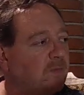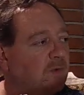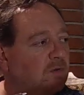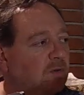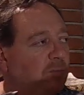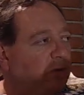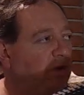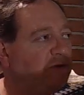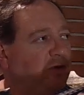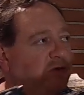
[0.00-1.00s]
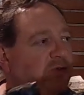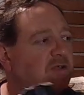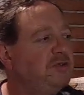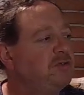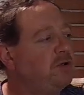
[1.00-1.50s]
So, but
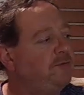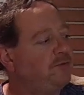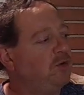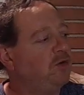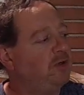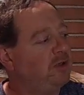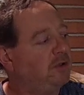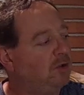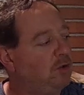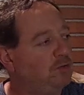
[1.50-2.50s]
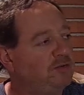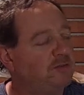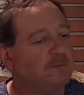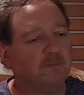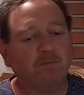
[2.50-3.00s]
it's good for in close.
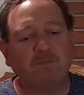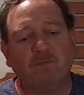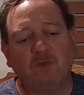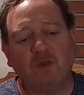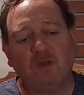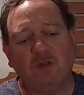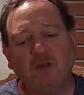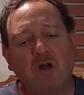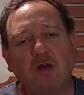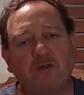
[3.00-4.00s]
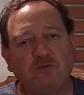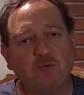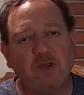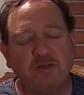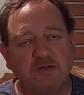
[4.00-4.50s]
The longest
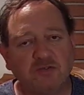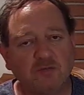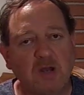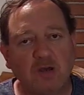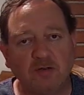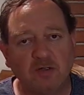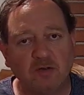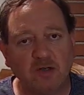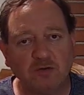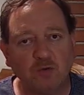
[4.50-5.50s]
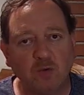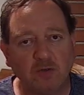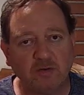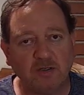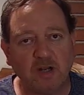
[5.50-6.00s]
ranges around here are
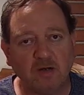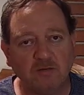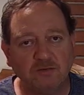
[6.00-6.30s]
200 yards.